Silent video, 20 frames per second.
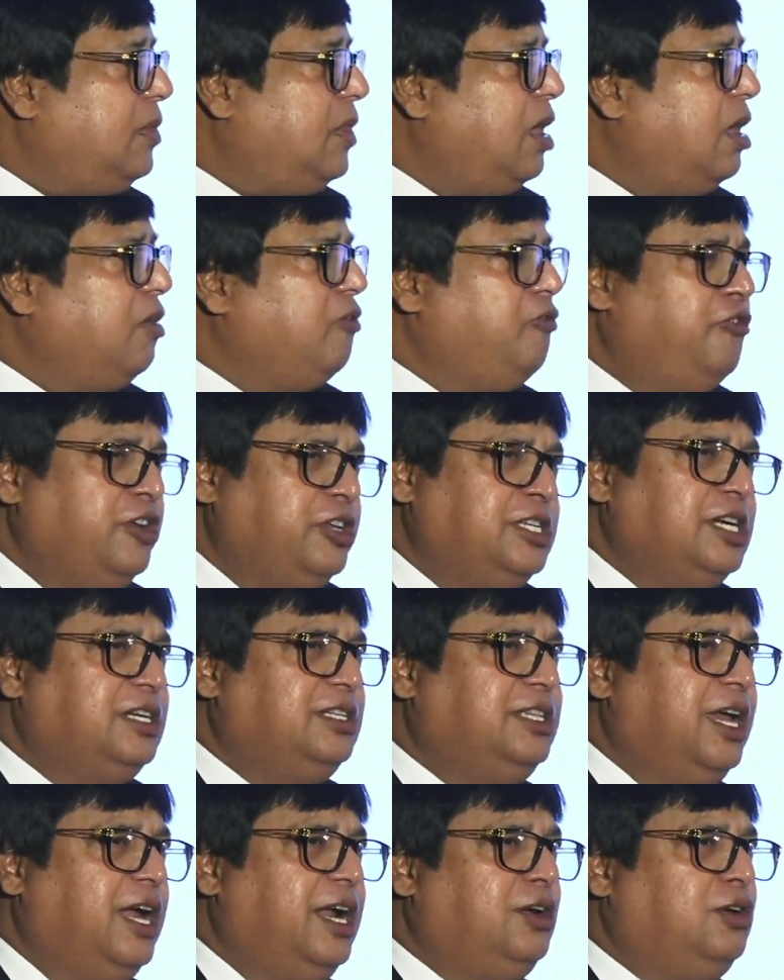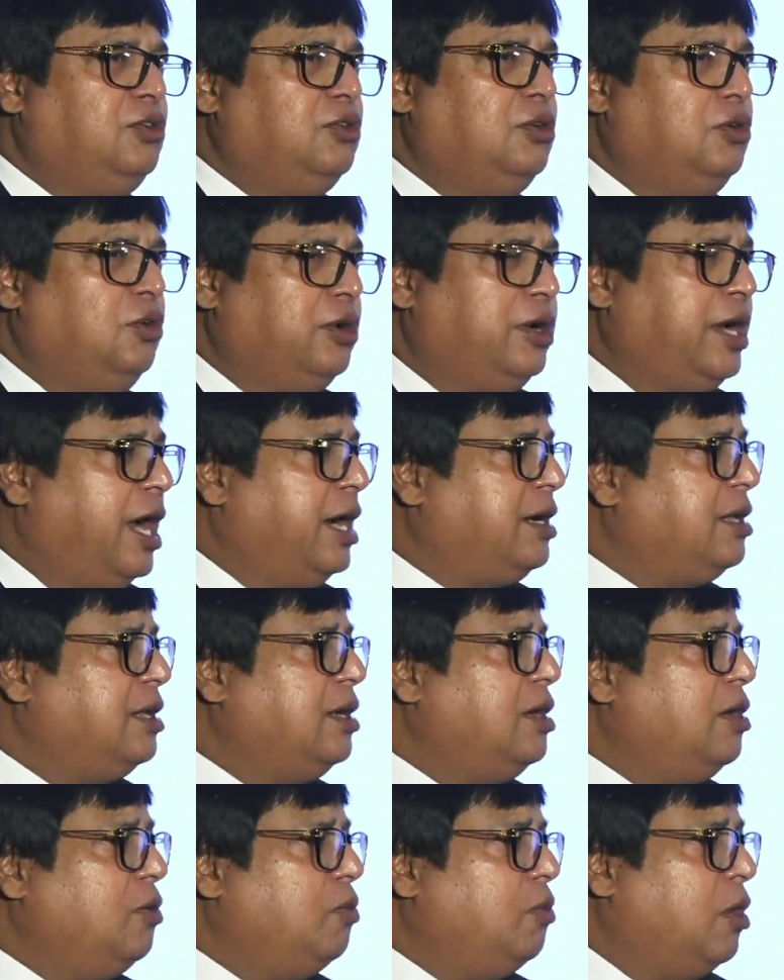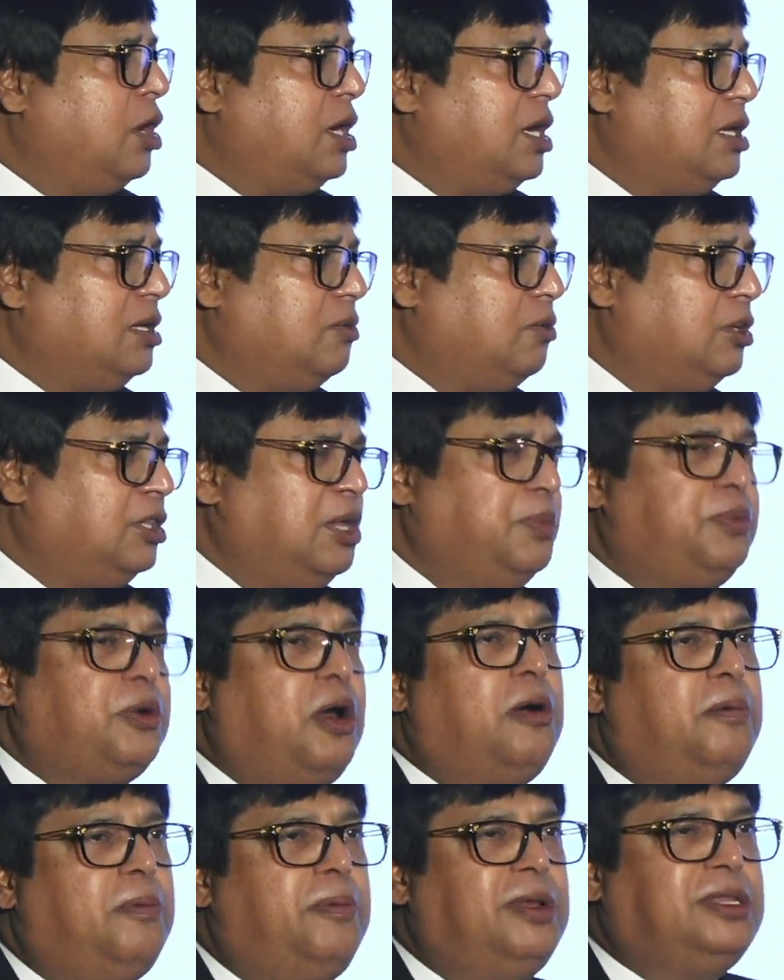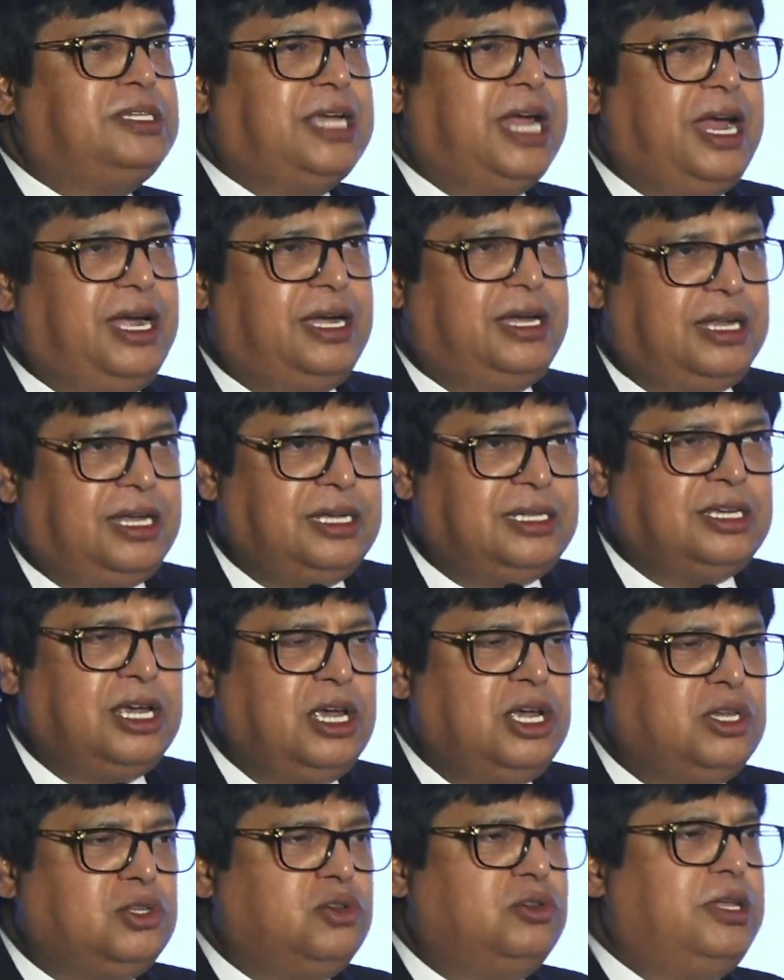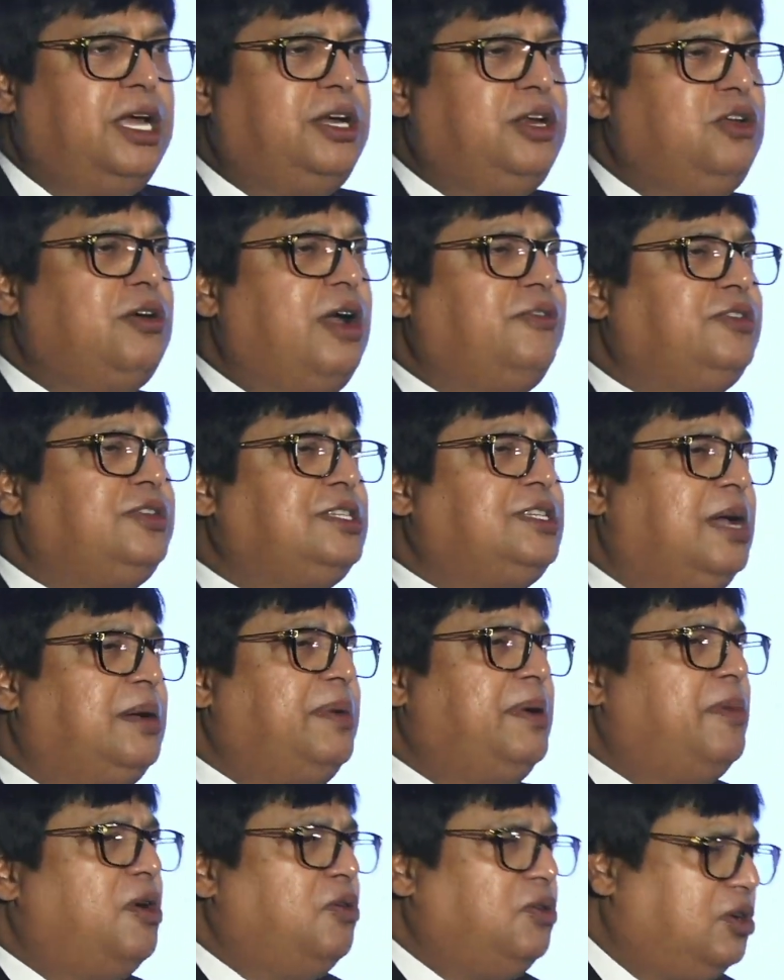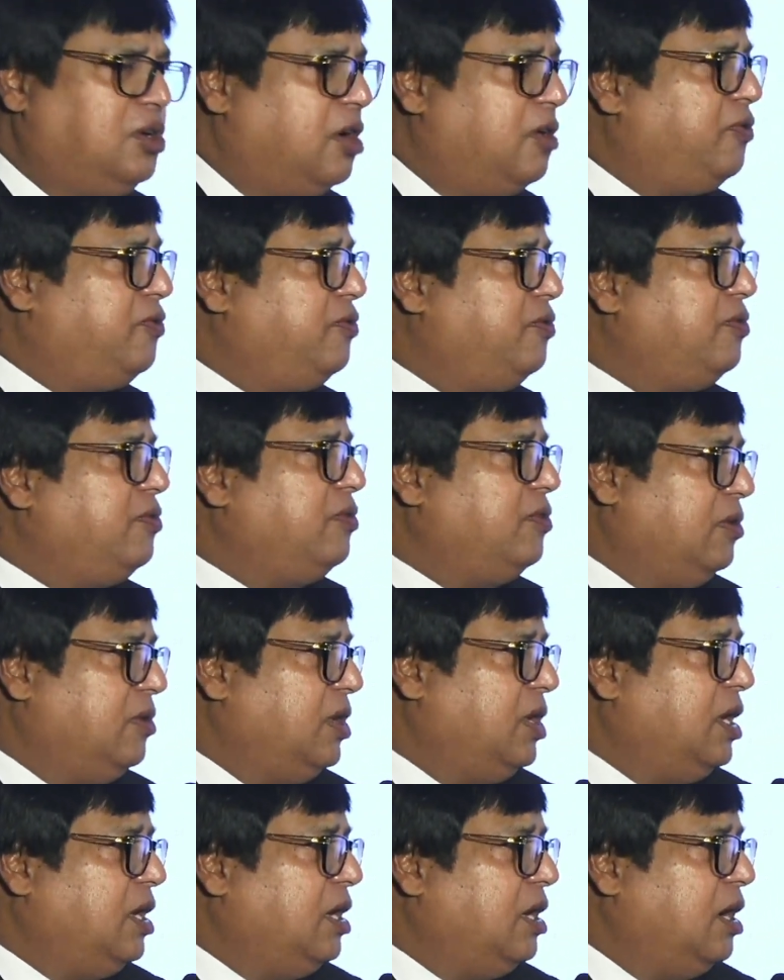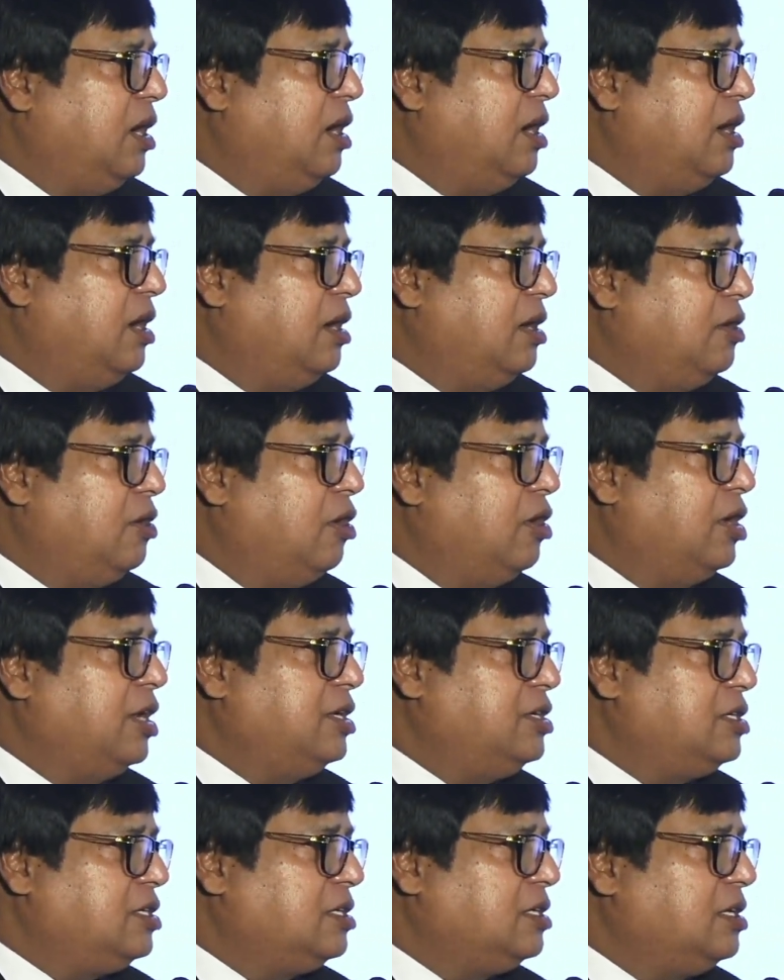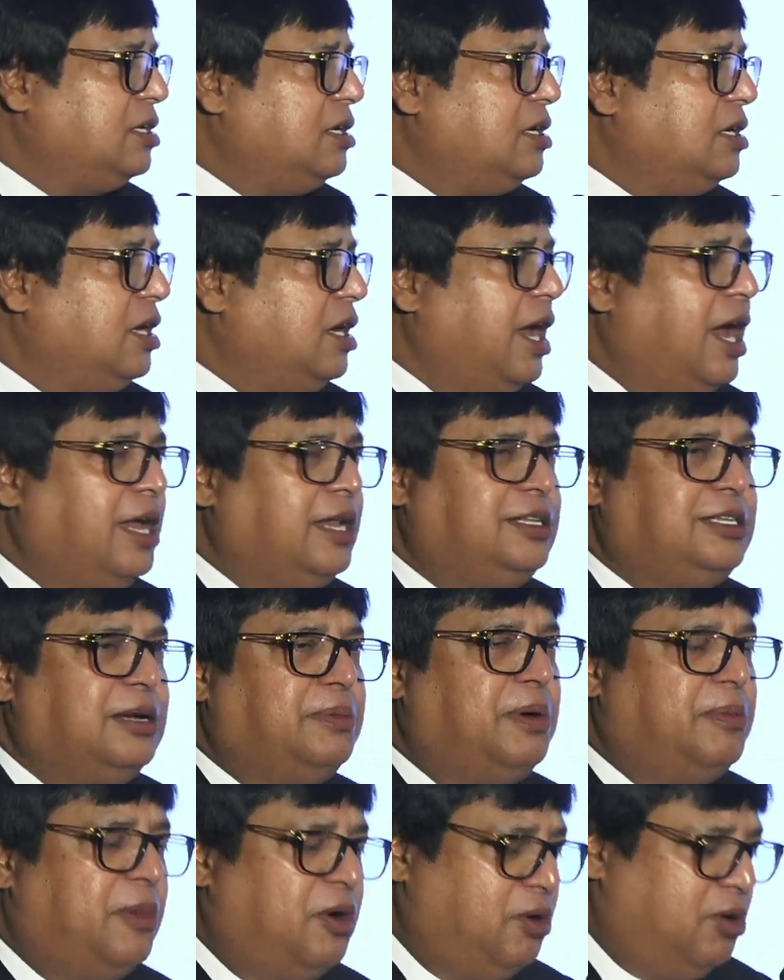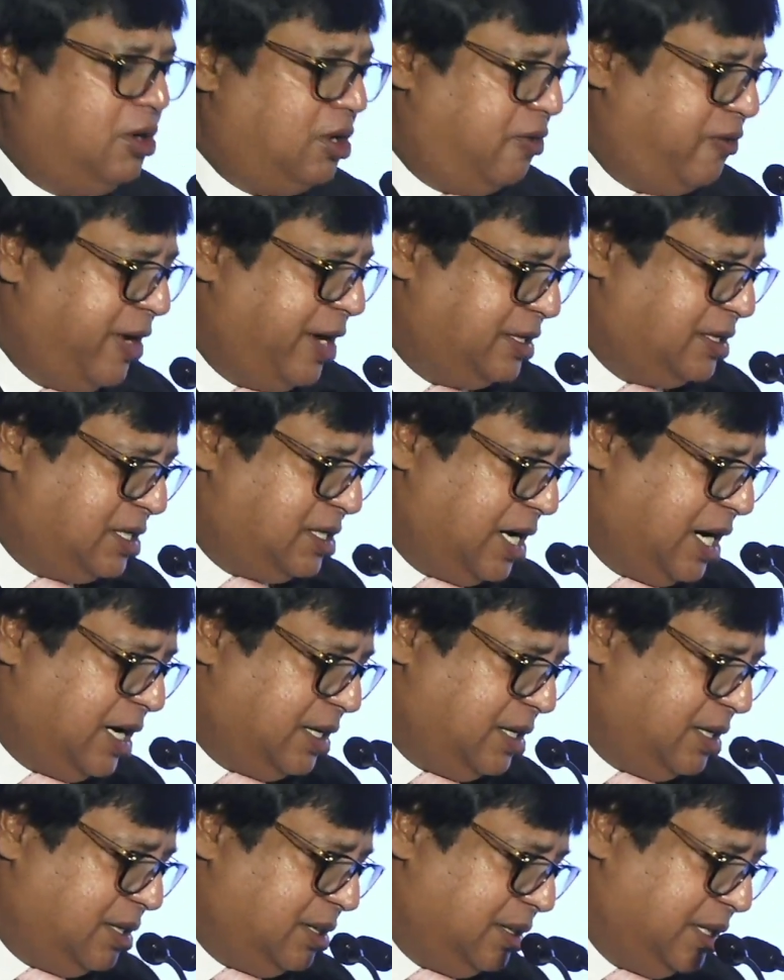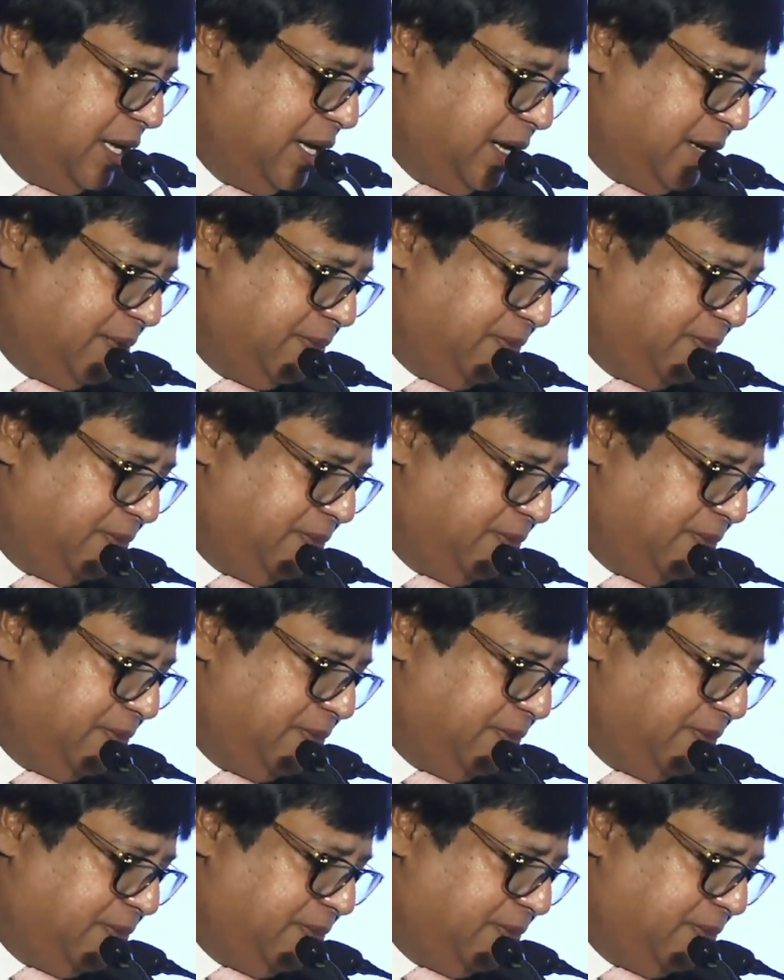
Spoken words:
visit there to look at what the probable site is, so that you have some amount of knowledge and some amount of head start there.